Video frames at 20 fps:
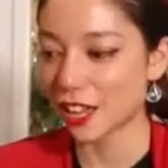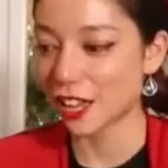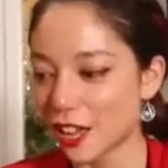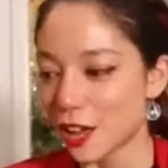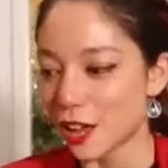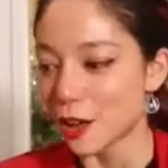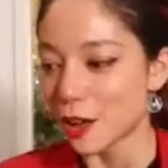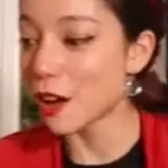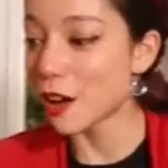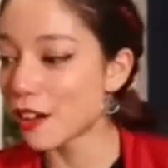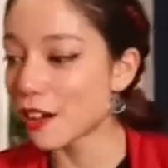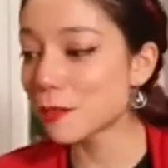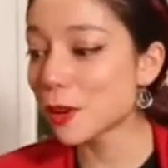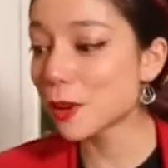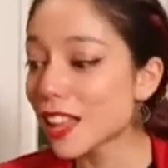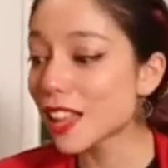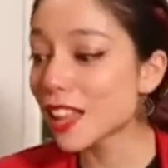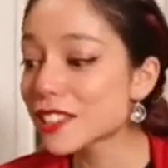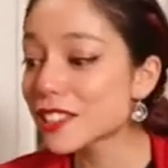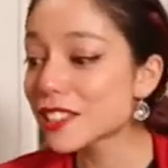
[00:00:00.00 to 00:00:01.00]
Mojave
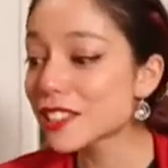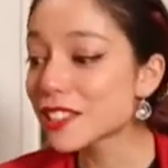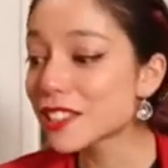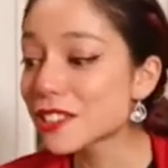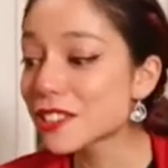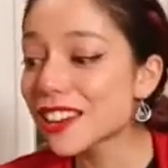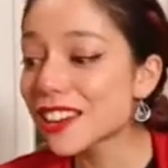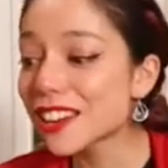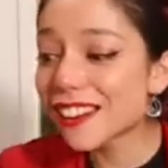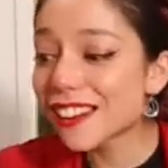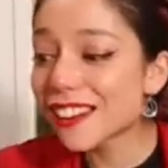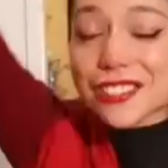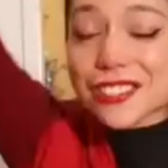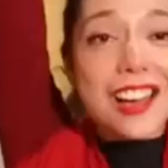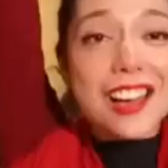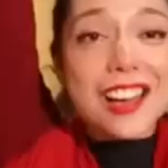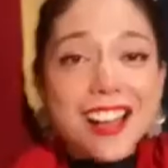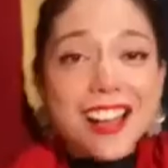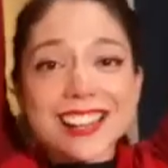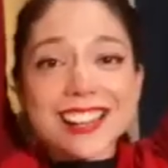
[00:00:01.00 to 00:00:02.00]
Mola donated
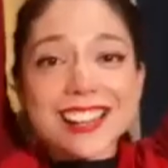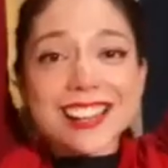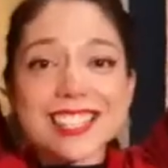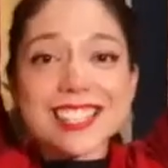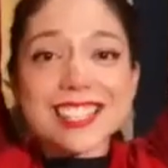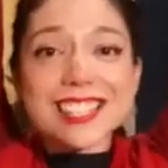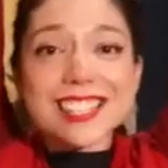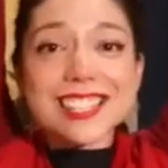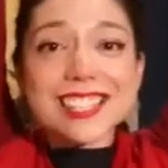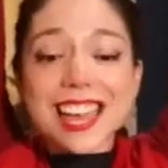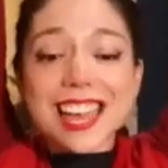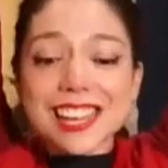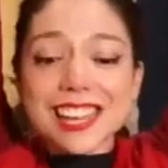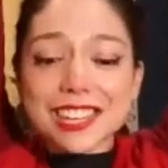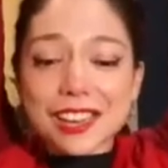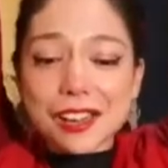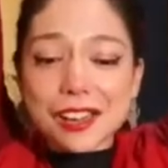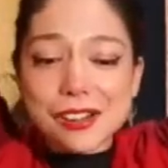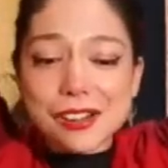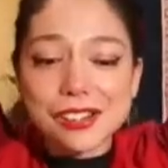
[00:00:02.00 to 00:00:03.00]
$100. Thank
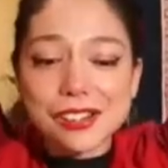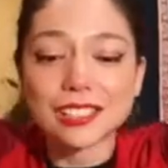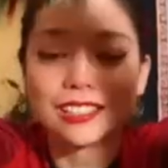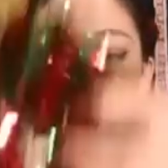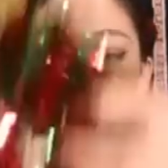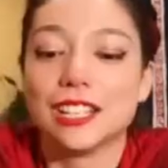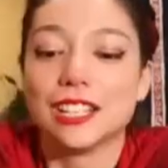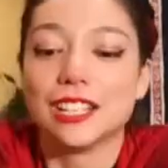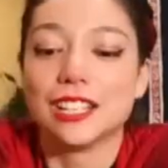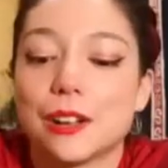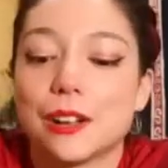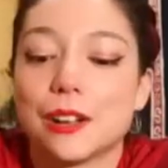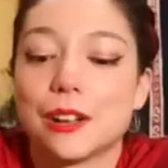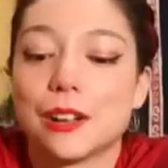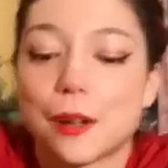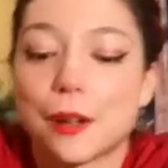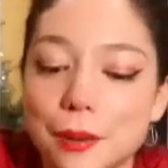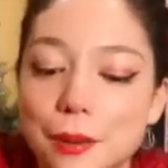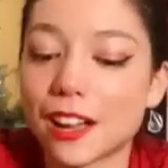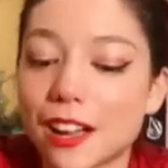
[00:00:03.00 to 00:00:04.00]
you. Oh
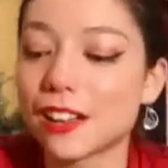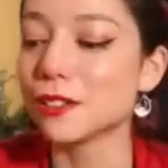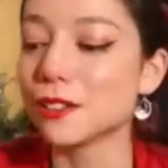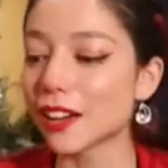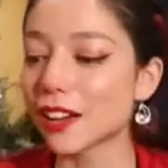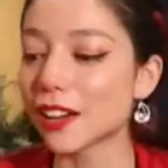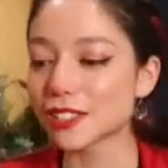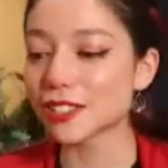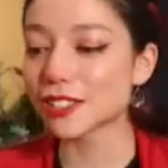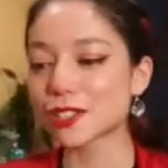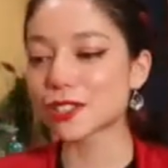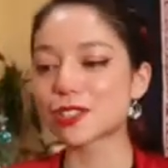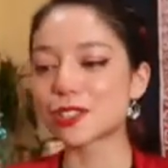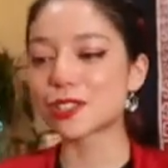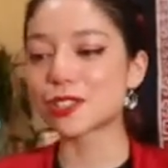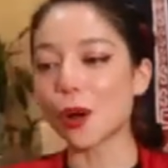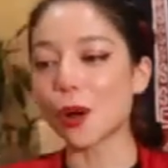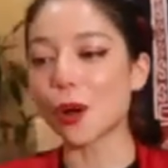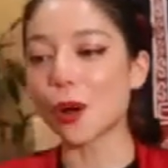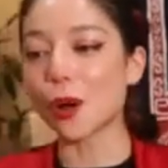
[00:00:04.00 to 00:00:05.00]
my god, you guys are
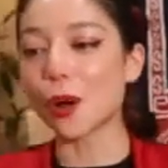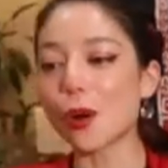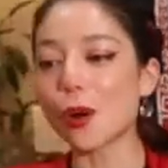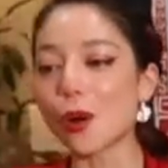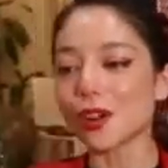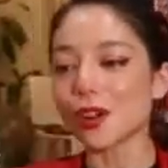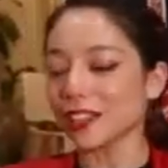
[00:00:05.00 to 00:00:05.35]
so